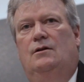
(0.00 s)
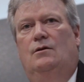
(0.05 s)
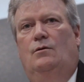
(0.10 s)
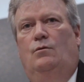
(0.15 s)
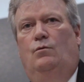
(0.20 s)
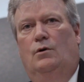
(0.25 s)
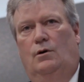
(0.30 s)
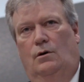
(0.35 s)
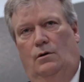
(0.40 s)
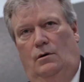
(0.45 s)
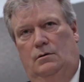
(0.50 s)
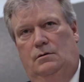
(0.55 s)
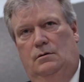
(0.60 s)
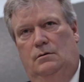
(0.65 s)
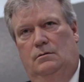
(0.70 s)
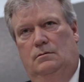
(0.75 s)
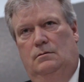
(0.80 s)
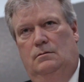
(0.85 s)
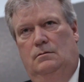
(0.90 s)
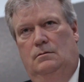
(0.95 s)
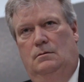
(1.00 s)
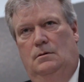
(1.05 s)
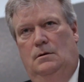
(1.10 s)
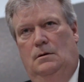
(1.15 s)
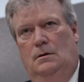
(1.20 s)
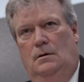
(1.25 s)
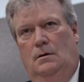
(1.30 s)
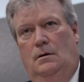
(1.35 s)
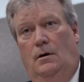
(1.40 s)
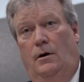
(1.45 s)
in the world
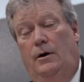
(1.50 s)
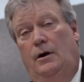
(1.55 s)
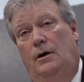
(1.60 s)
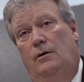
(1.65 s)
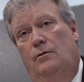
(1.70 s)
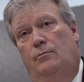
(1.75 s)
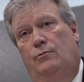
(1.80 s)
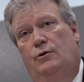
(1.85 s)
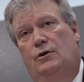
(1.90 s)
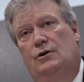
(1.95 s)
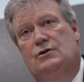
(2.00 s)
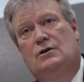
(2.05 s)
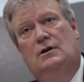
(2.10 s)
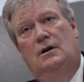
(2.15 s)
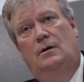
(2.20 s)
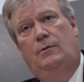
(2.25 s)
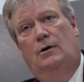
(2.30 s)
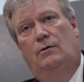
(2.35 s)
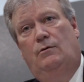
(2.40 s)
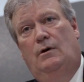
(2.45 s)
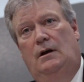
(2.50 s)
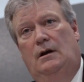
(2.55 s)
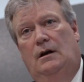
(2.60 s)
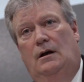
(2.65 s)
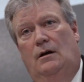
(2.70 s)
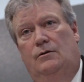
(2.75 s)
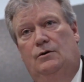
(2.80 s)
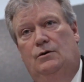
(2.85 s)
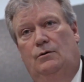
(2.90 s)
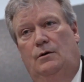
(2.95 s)
are here in British Columbia right
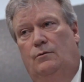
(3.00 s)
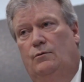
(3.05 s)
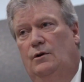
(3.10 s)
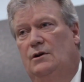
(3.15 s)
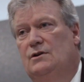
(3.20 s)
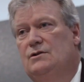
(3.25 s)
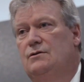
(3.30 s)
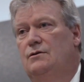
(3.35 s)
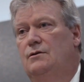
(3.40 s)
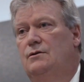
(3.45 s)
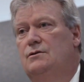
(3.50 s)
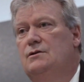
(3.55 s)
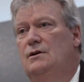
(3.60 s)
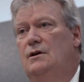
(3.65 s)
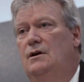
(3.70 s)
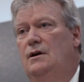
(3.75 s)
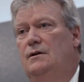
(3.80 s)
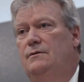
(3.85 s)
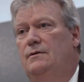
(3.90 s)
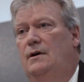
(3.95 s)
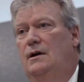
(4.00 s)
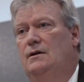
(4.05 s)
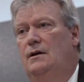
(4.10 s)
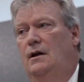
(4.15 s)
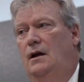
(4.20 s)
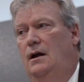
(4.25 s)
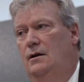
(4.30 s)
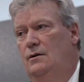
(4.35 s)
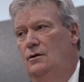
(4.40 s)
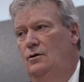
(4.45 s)
now doing research
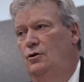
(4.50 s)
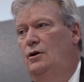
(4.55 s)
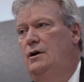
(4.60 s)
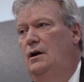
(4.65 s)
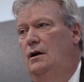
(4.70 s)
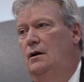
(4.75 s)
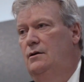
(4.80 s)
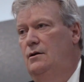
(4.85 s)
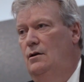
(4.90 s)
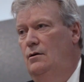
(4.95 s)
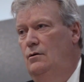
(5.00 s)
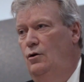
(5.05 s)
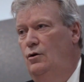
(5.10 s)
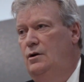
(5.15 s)
and looking at the